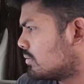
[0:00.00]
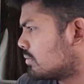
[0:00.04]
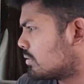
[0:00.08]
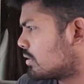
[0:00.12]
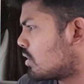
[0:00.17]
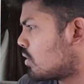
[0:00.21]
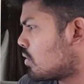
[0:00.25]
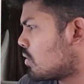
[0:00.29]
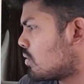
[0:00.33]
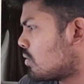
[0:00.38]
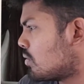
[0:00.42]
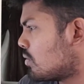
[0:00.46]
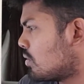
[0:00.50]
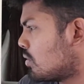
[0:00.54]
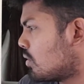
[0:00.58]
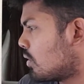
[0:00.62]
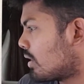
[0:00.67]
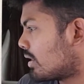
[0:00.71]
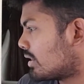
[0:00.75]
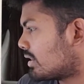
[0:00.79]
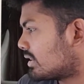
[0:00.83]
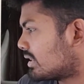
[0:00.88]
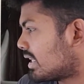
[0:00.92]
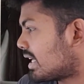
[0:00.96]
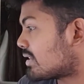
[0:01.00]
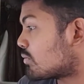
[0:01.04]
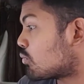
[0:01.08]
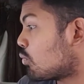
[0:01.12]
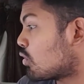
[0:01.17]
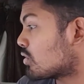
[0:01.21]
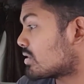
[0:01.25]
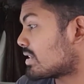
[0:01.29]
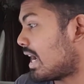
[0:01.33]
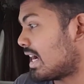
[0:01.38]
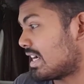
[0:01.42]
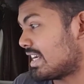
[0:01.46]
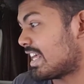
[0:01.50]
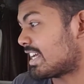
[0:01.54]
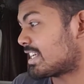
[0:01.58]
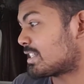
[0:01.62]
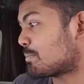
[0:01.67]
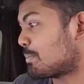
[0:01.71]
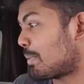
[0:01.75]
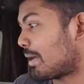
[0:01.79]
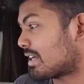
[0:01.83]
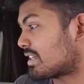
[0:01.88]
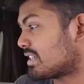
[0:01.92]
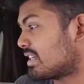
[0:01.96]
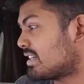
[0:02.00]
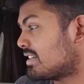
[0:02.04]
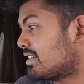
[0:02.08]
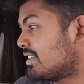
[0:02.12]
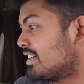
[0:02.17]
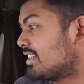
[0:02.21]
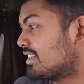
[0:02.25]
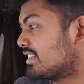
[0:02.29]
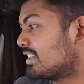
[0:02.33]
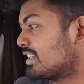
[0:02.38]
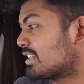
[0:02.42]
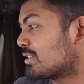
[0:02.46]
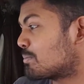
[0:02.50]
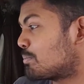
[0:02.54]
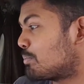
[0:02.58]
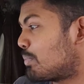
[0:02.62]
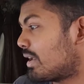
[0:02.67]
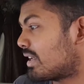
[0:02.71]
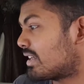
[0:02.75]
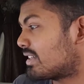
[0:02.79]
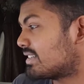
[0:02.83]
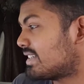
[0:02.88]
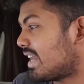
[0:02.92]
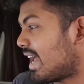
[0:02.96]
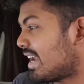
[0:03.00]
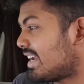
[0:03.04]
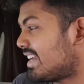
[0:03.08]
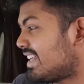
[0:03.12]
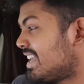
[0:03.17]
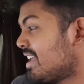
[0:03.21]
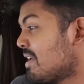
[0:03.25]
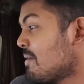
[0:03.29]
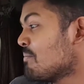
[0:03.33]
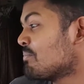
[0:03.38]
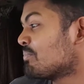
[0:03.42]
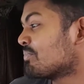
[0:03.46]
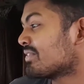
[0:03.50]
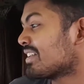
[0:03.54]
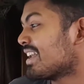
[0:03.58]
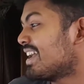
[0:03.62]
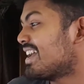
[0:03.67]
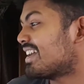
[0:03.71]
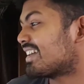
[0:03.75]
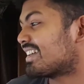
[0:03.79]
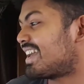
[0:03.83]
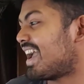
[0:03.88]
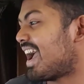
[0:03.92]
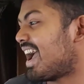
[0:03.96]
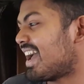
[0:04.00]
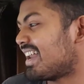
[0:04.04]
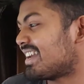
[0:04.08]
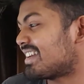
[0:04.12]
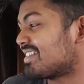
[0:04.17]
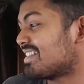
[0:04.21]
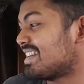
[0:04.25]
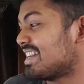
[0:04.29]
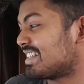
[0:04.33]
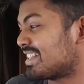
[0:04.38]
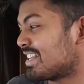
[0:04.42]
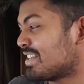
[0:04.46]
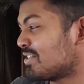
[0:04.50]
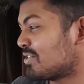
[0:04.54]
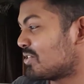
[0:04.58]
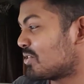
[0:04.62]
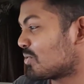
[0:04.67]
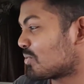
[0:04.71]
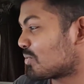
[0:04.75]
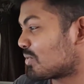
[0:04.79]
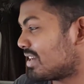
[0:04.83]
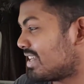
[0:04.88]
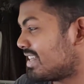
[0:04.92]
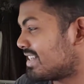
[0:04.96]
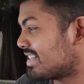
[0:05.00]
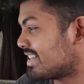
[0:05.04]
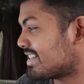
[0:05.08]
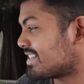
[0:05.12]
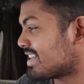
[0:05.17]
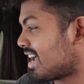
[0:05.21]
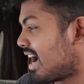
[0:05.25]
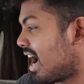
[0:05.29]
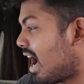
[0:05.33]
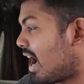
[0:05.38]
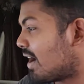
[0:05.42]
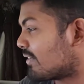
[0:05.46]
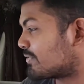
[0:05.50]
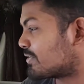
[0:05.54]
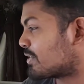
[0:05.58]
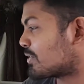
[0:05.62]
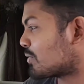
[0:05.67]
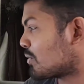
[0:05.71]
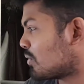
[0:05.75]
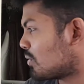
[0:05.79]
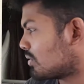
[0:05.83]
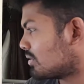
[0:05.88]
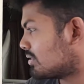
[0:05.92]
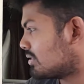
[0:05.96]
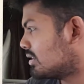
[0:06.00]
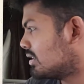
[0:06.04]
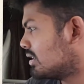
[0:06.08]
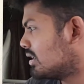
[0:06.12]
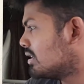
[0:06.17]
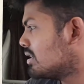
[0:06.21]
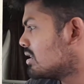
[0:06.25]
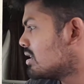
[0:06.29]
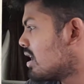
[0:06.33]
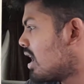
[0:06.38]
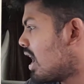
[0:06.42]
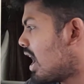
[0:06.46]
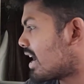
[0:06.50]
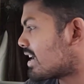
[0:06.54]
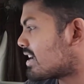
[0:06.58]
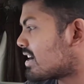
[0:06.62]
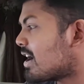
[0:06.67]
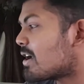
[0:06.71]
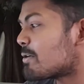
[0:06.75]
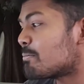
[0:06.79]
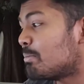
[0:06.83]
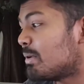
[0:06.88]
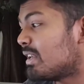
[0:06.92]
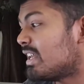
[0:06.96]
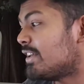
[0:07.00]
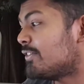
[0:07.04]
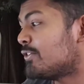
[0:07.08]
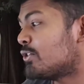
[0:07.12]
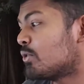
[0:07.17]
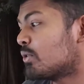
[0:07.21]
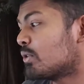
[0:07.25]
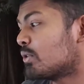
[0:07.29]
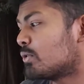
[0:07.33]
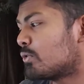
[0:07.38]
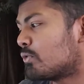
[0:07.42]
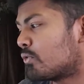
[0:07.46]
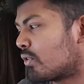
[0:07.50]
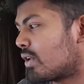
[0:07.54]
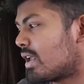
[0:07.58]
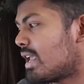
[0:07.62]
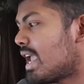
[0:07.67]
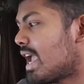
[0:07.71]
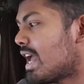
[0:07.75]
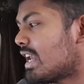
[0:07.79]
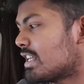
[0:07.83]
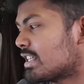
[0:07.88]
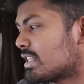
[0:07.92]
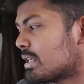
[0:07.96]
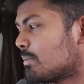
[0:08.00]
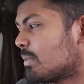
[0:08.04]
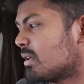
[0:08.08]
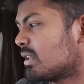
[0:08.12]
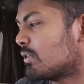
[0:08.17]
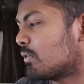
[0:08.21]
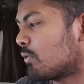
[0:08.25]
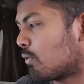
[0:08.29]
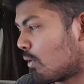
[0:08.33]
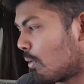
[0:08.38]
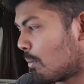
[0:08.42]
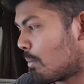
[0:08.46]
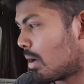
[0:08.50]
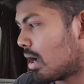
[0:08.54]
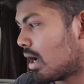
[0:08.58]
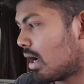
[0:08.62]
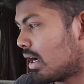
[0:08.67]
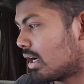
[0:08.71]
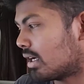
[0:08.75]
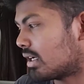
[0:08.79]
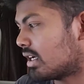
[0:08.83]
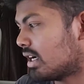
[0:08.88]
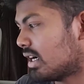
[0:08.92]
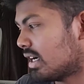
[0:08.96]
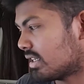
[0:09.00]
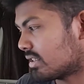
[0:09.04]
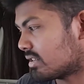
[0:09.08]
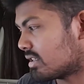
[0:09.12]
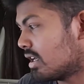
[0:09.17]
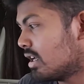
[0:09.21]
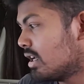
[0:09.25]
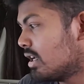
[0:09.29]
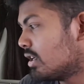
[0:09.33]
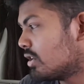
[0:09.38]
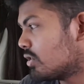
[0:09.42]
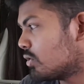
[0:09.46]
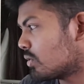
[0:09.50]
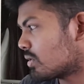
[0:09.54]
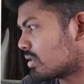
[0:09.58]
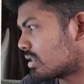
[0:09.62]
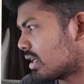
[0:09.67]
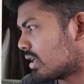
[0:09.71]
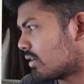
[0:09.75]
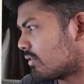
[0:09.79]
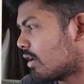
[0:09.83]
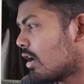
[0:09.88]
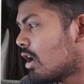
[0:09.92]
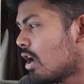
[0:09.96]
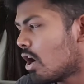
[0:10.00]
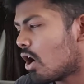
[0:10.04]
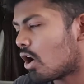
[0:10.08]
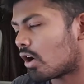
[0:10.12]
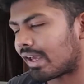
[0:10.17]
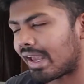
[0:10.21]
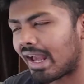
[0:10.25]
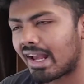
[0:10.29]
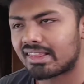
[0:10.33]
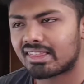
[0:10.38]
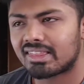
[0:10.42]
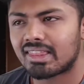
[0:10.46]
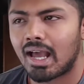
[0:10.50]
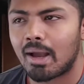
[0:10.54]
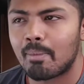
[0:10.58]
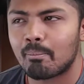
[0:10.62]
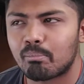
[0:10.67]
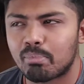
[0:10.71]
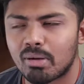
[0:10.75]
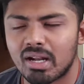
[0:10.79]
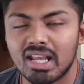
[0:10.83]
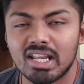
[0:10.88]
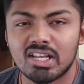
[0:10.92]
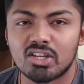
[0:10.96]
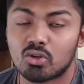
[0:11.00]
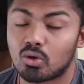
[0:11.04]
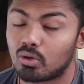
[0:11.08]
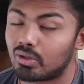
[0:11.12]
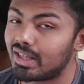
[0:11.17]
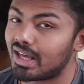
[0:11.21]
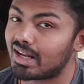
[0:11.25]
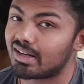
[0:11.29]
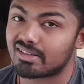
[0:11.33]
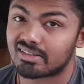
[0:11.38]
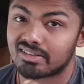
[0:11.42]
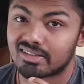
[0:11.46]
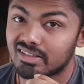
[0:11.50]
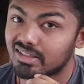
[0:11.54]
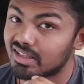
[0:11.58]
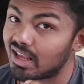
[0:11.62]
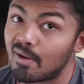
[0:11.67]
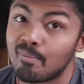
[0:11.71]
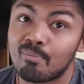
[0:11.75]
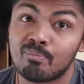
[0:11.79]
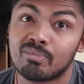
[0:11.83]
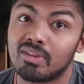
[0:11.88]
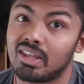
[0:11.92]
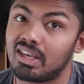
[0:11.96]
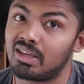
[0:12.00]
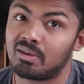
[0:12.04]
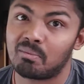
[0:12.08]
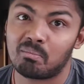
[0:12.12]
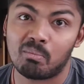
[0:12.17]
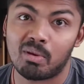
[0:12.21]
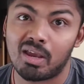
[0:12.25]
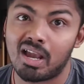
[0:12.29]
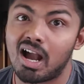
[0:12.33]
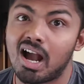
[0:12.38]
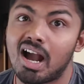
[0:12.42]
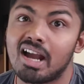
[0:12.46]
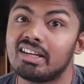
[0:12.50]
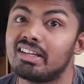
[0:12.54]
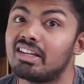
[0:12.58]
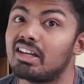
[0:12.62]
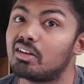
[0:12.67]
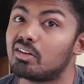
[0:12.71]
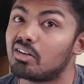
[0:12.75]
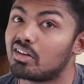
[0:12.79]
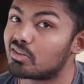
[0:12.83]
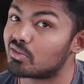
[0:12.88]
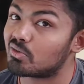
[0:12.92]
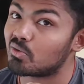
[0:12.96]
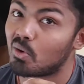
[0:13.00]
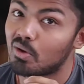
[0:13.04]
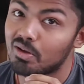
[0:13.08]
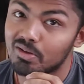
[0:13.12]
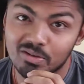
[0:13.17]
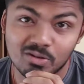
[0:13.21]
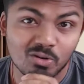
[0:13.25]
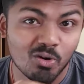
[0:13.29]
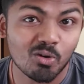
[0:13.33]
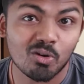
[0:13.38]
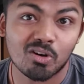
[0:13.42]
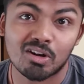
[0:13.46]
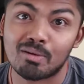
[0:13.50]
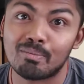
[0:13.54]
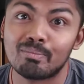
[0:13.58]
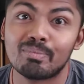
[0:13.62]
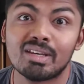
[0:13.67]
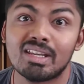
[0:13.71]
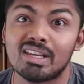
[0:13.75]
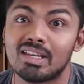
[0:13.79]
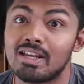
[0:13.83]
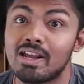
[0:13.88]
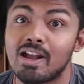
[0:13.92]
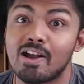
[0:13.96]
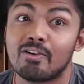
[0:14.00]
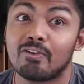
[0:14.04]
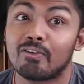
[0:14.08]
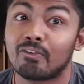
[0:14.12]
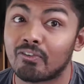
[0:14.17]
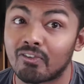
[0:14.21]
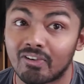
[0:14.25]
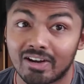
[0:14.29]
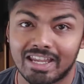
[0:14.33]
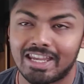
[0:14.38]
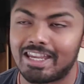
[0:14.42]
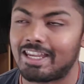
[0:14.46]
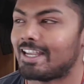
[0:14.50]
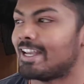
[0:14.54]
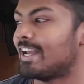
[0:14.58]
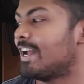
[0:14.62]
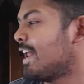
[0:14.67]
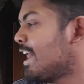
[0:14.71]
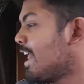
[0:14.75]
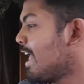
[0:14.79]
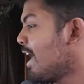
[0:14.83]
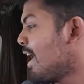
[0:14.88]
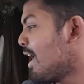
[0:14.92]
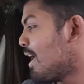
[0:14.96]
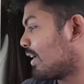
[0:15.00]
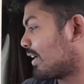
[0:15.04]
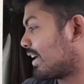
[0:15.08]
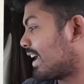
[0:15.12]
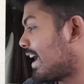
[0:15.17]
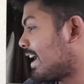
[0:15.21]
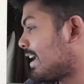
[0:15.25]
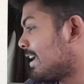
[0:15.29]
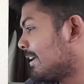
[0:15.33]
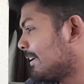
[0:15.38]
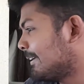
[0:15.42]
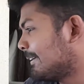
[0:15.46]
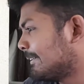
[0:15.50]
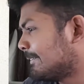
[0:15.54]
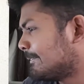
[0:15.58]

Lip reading: Whew! That was unexpected. This big daddy can listen to reason after all. I can't believe you would free Elizabeth from her curse yourself. Okay, I'm pretty sure there is something behind it. It's not going to be free. Okay?